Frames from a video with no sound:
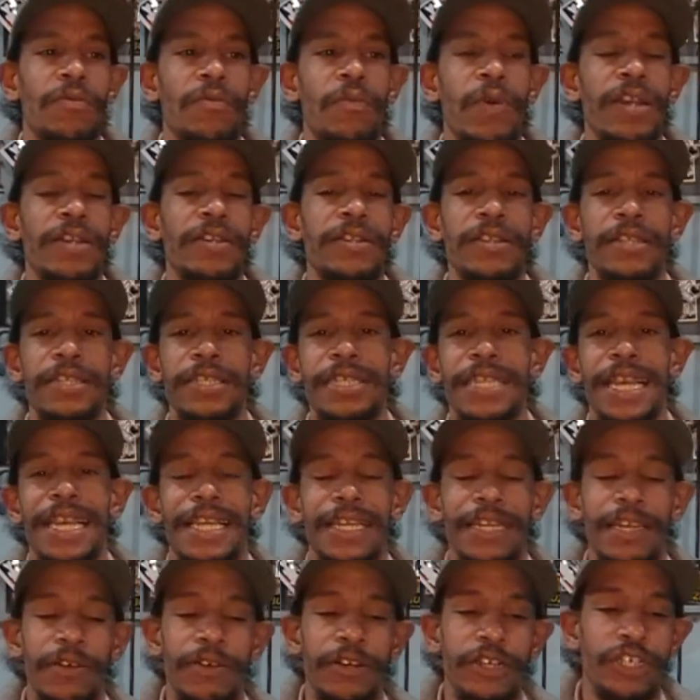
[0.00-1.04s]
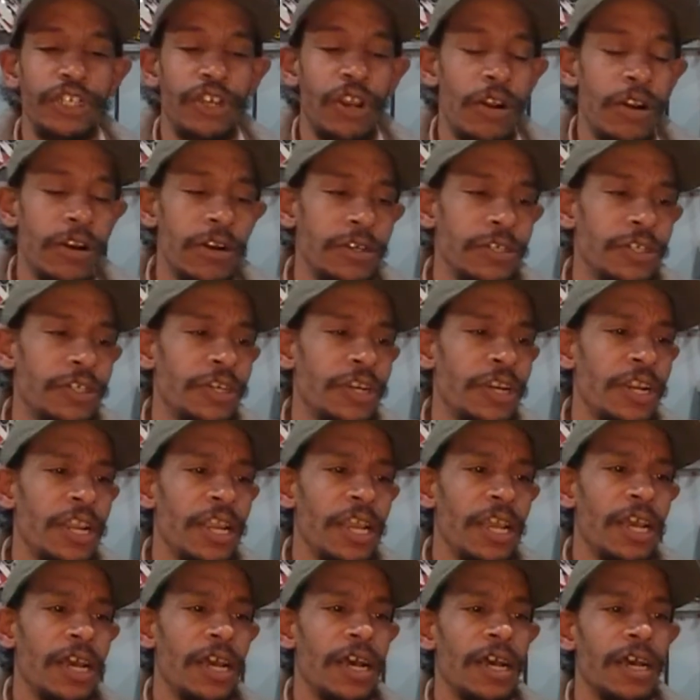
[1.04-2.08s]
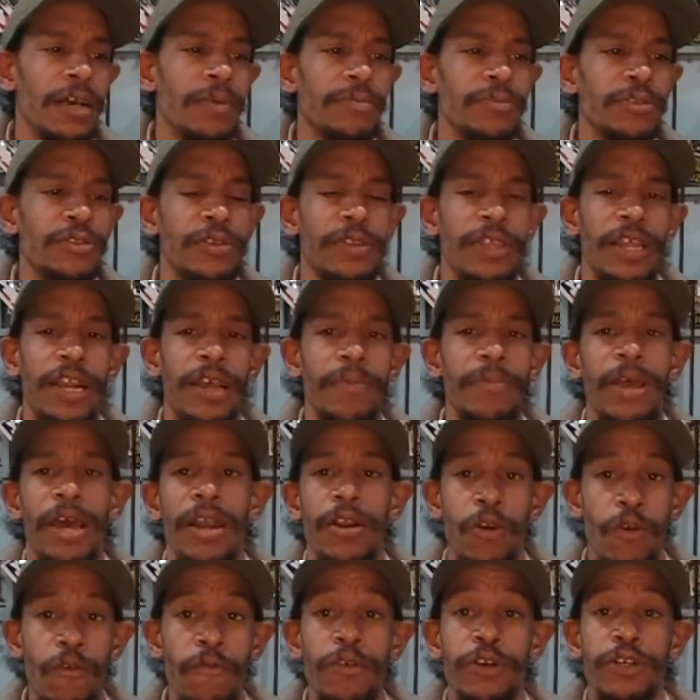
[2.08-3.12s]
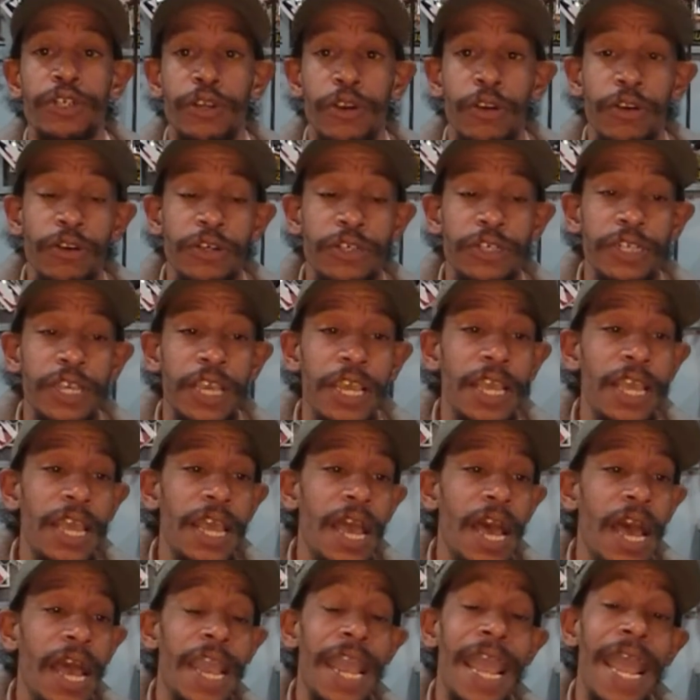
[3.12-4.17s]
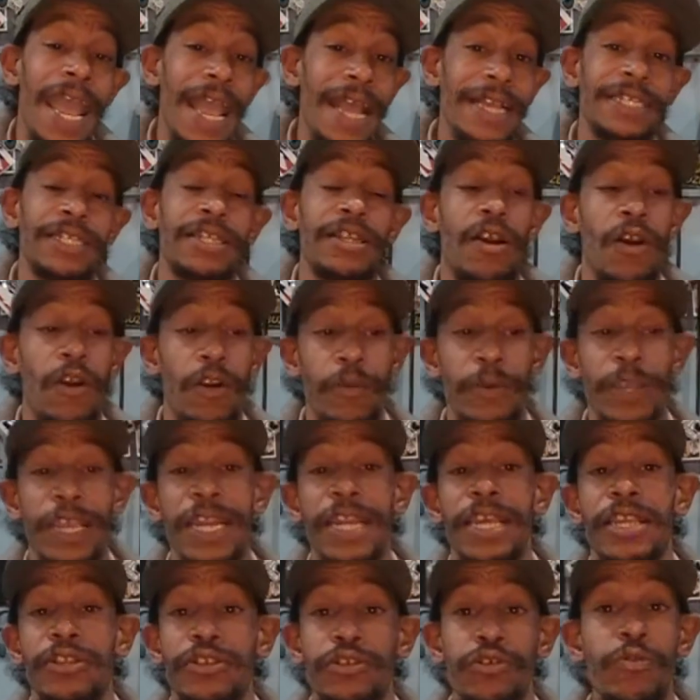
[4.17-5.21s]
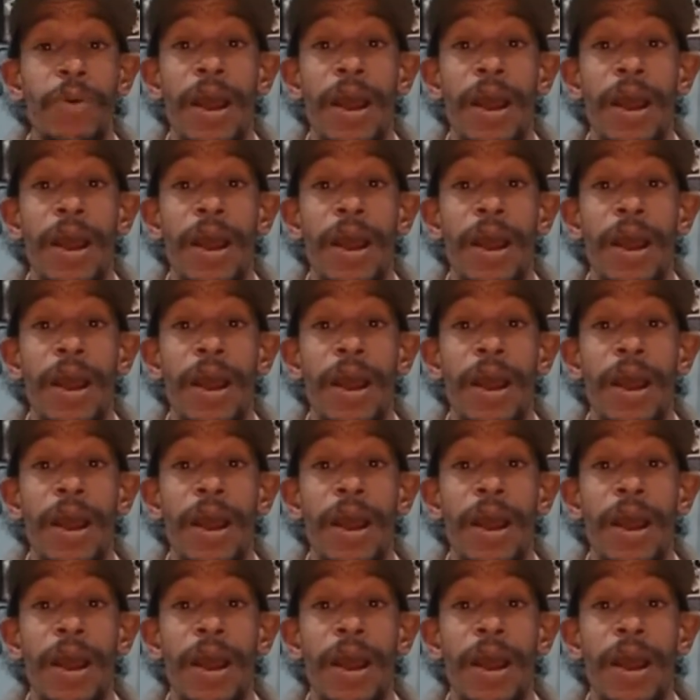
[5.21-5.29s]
went to the secondary charge so that I'm not overcharged. I asked, are we getting two